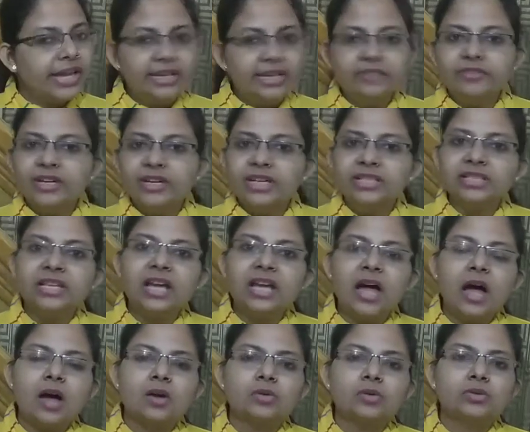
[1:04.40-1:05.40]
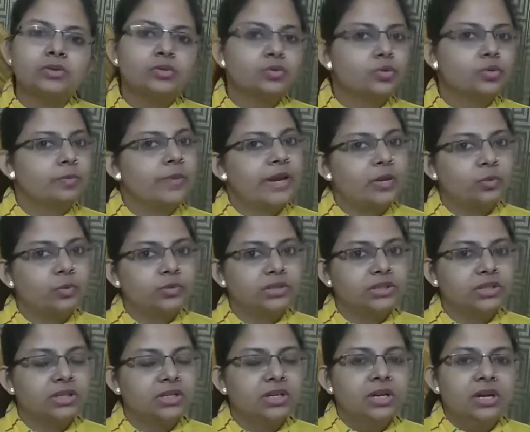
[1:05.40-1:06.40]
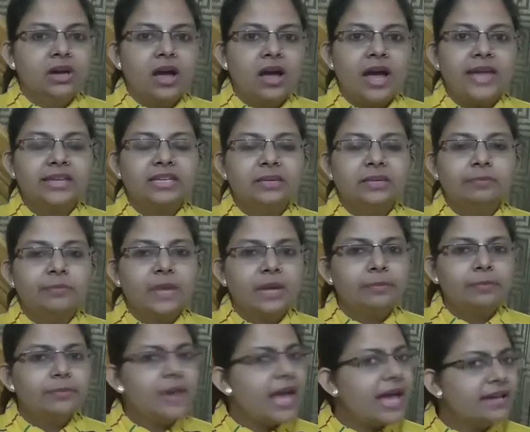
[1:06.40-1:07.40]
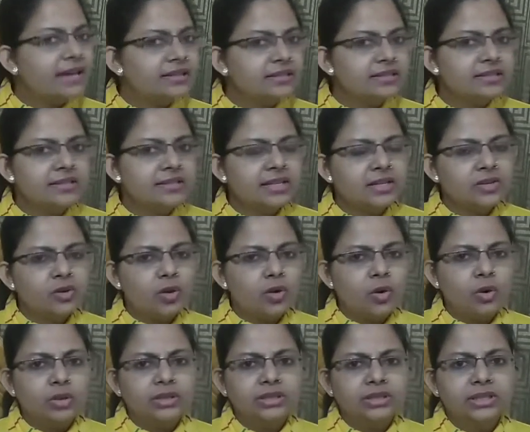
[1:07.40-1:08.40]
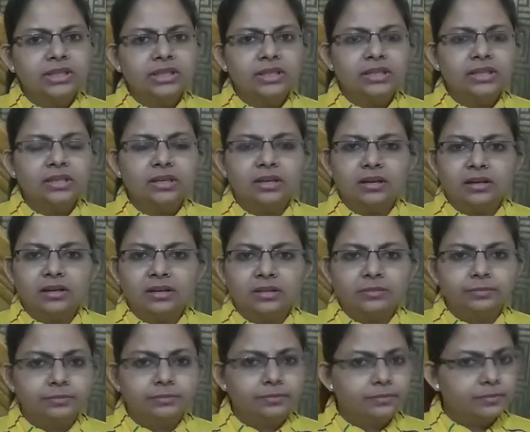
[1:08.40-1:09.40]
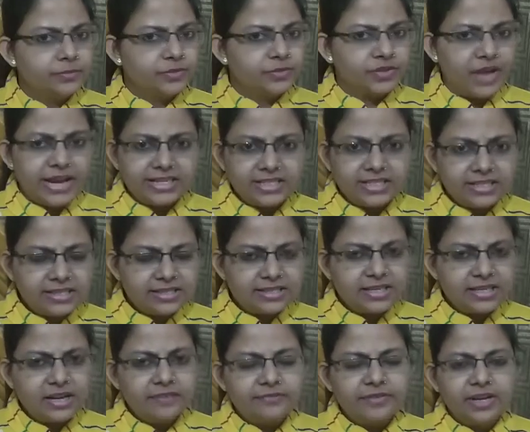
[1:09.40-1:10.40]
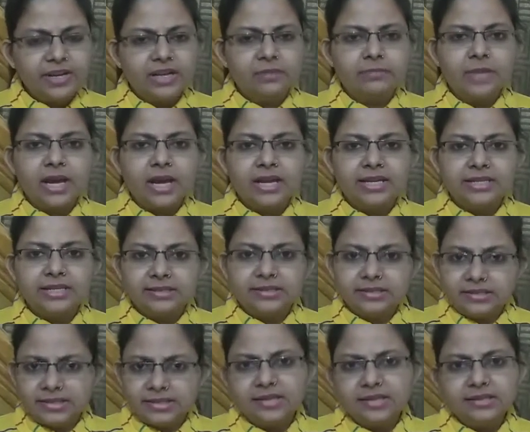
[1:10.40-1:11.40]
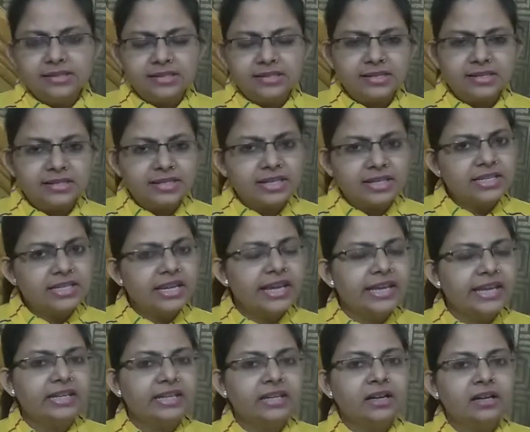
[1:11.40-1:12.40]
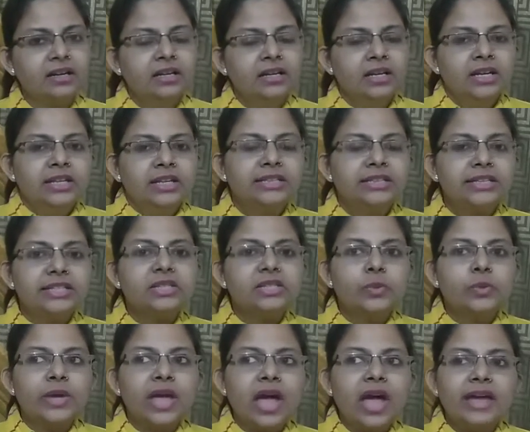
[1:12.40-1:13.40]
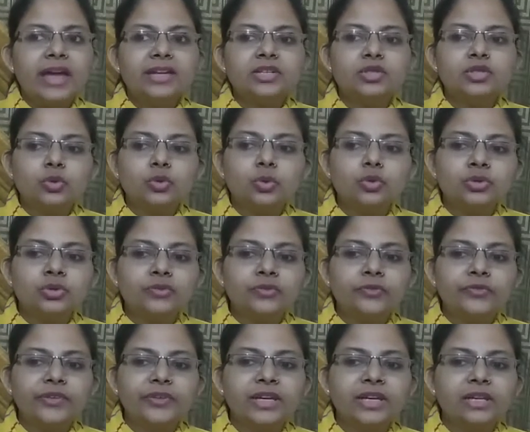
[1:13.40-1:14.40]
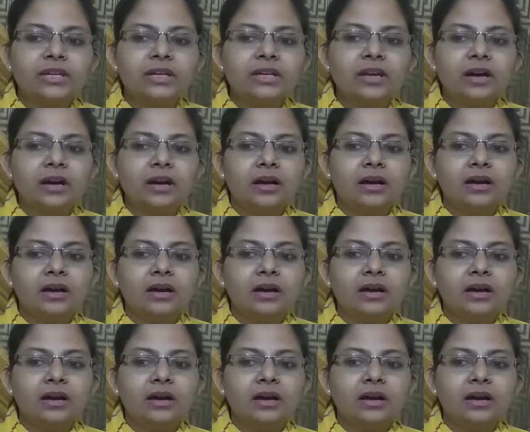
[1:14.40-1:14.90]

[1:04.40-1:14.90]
anywhere in the house to do my work. I keep my planners and all the writing stuff in my son's study area. This way, I don't feel